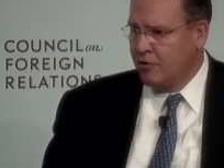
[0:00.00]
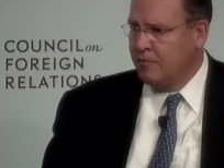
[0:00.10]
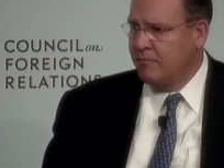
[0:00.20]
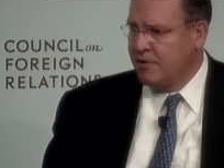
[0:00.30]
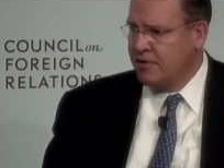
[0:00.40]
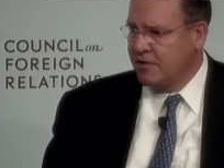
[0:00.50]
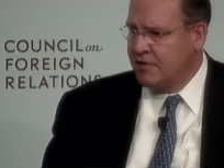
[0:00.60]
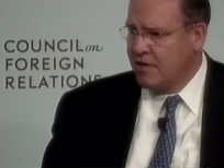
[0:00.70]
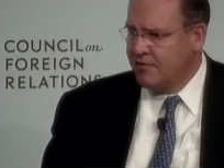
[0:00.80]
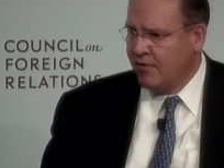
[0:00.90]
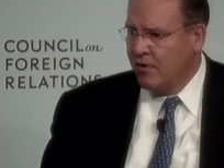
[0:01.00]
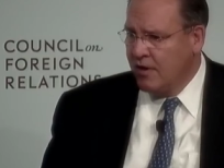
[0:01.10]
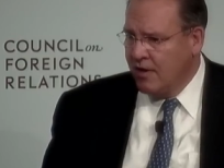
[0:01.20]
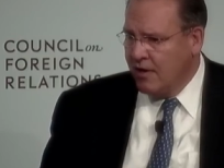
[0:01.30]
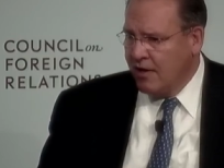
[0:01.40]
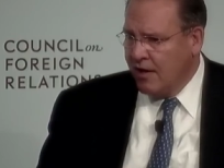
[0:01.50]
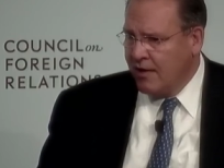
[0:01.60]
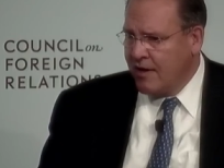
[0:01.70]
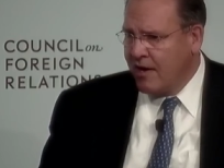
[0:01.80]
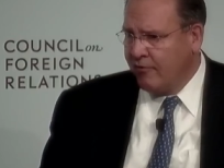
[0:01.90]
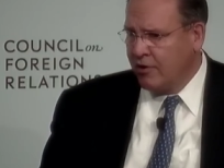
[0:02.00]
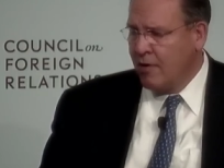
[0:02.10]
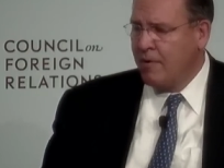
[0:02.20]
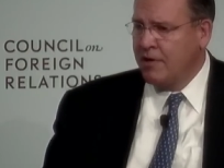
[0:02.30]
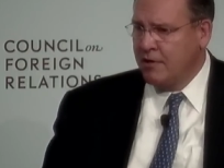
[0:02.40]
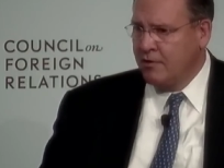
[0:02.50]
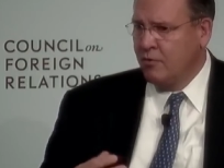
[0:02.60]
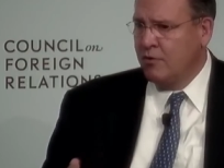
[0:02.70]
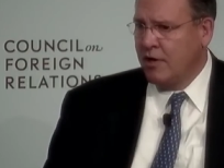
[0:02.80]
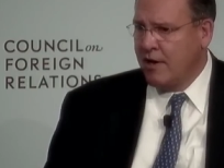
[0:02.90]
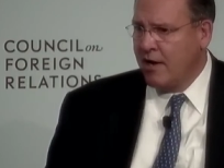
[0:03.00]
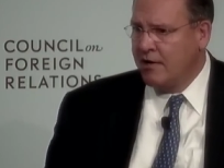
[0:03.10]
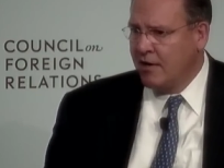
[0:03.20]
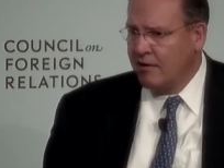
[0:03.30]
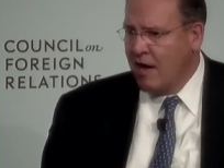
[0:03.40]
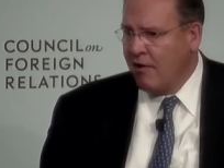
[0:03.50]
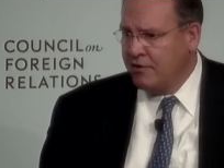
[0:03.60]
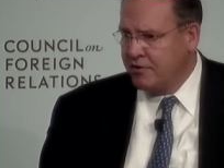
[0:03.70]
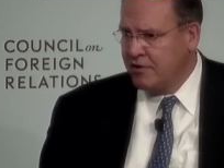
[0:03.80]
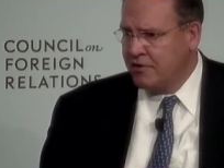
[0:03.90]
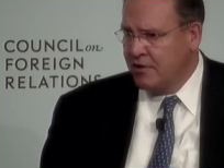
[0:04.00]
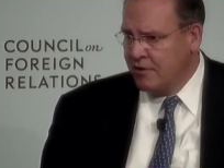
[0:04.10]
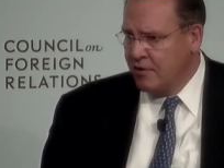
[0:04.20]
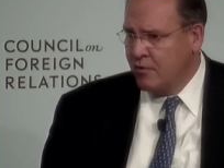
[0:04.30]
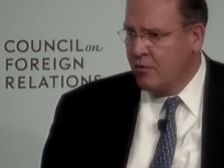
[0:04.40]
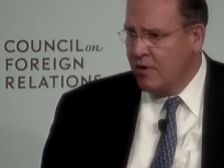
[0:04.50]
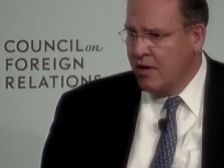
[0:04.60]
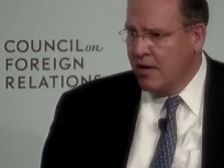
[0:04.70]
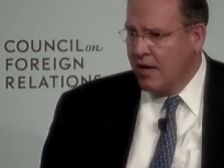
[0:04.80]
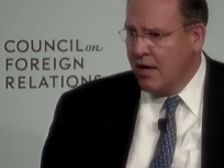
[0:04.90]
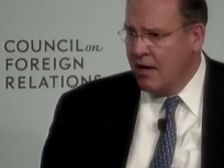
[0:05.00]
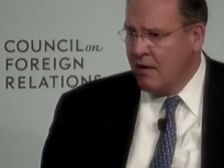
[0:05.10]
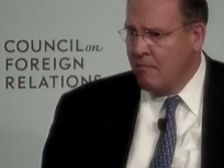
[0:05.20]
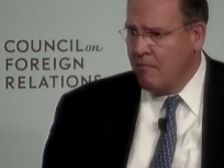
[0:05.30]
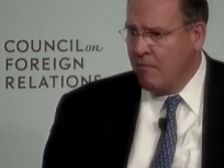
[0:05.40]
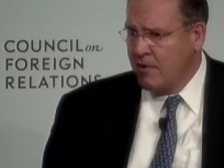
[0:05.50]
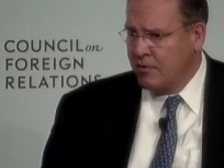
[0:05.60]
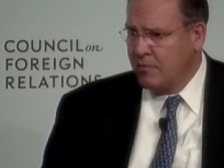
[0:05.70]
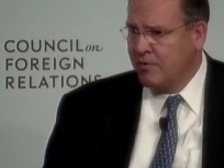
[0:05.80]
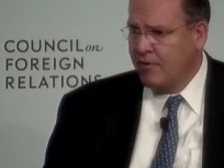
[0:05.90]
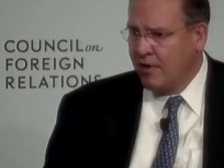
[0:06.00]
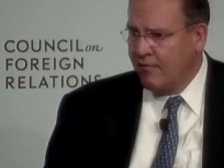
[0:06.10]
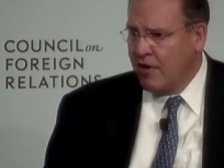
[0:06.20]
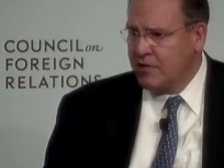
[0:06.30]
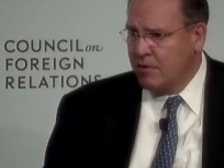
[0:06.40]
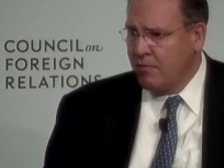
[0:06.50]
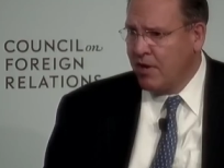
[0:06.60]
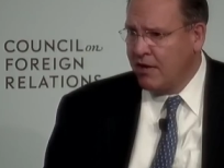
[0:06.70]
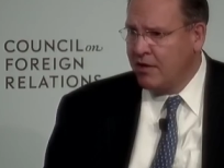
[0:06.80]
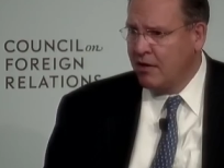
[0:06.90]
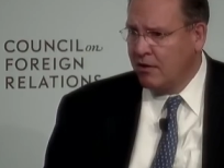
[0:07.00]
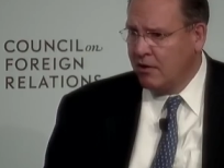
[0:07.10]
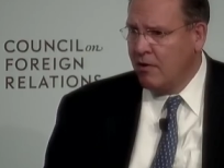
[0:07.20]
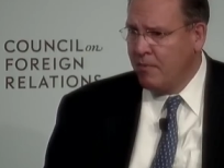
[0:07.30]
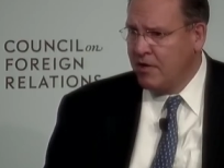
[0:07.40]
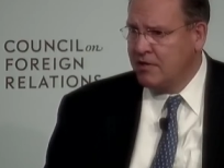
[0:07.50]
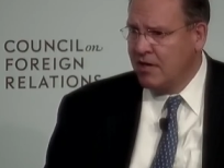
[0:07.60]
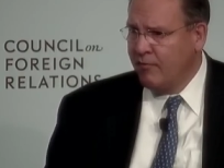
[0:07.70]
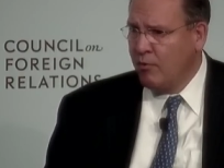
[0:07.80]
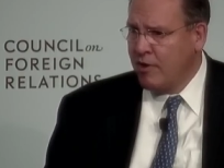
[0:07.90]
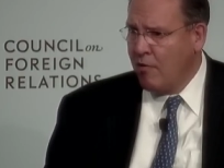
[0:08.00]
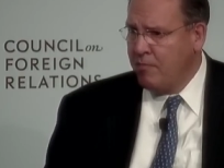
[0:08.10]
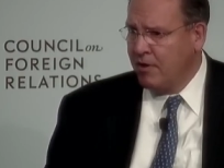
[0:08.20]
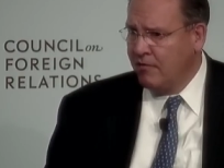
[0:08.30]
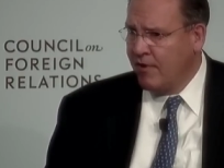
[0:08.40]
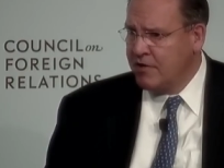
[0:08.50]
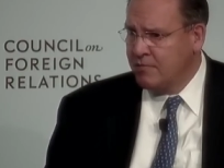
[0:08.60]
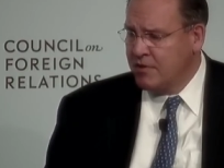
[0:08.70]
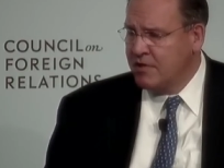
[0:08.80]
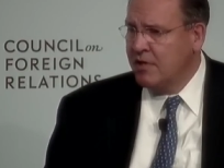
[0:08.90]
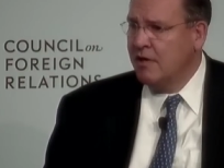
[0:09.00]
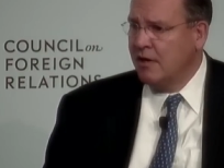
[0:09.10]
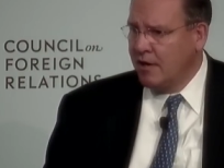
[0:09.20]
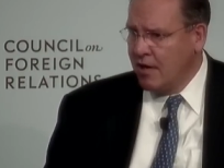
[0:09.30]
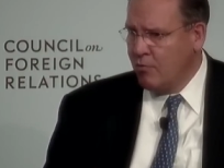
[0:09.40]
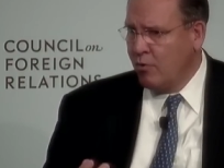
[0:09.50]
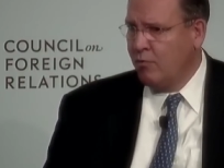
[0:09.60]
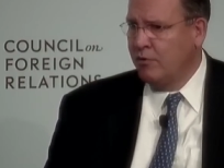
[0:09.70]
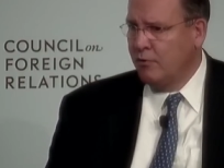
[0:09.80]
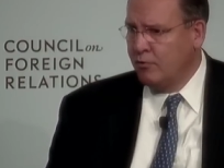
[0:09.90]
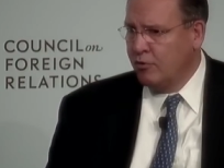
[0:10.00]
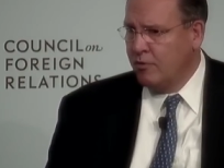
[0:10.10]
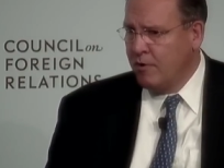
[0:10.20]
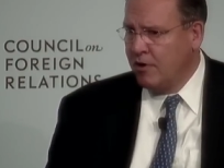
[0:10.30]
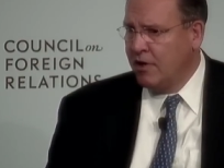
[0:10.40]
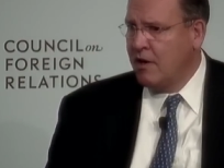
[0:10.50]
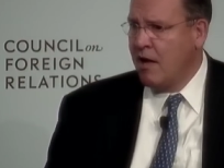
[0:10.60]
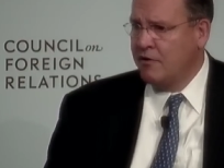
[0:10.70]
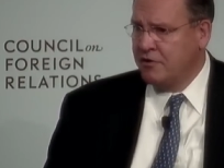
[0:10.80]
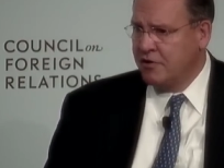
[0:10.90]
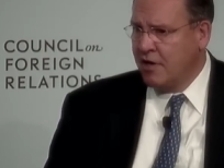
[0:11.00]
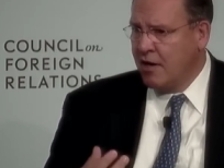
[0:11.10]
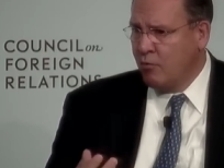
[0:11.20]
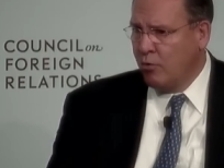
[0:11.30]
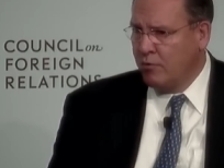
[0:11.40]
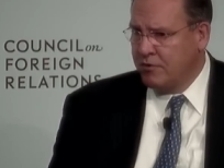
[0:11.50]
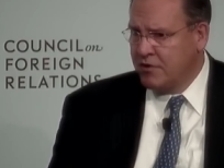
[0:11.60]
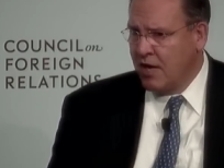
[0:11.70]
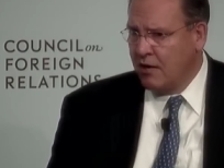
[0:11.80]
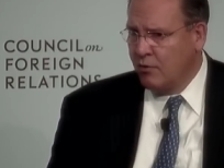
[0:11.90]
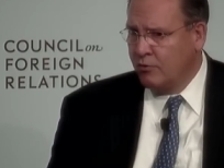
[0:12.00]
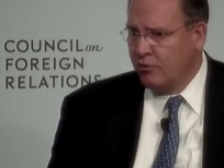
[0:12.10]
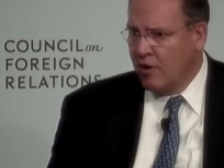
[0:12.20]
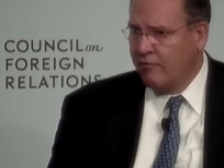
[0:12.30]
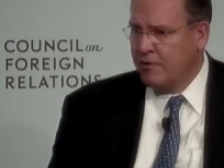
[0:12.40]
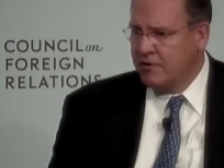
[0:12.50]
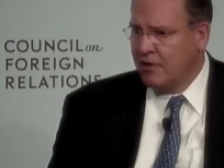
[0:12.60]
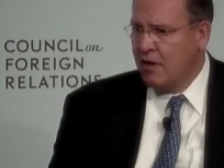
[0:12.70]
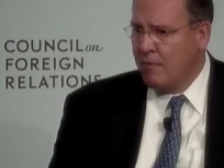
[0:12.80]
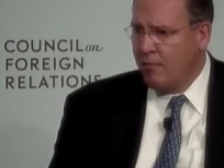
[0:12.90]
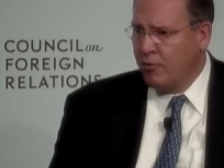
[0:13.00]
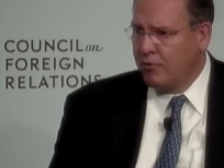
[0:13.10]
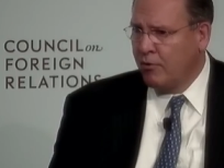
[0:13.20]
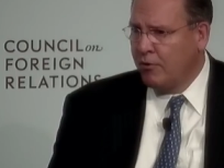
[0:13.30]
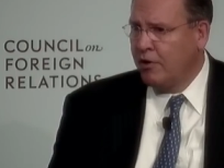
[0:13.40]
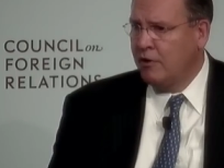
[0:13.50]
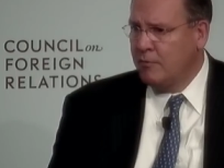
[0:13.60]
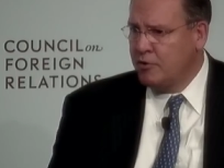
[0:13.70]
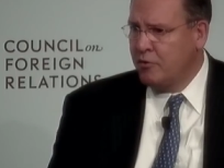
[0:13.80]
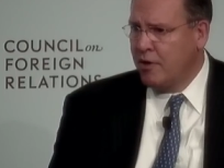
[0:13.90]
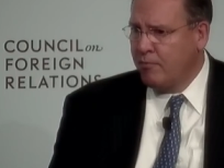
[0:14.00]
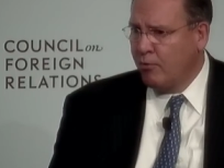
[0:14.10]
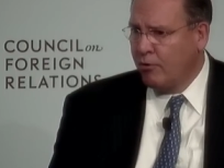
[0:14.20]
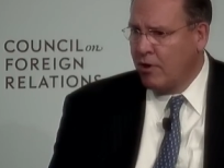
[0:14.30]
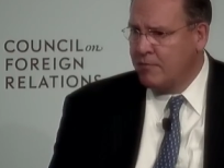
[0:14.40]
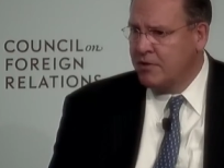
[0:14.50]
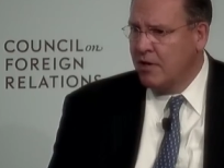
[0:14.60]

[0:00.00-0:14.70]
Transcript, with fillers: to be successful. And not every company can do what United Technologies can do um, in terms of the investment. But I think companies, even without big investments, can work with local community colleges, can work with state and local governments to come up with curriculum and training programs